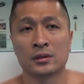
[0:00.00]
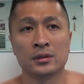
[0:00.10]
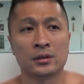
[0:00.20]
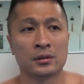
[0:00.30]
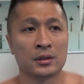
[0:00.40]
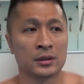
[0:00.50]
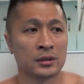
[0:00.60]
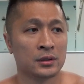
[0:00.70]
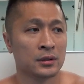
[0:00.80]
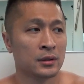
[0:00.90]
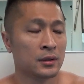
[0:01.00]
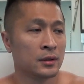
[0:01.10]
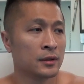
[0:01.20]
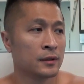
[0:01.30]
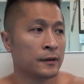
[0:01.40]
You know, and
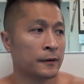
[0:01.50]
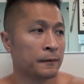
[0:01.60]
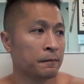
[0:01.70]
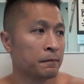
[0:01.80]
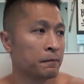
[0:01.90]
um,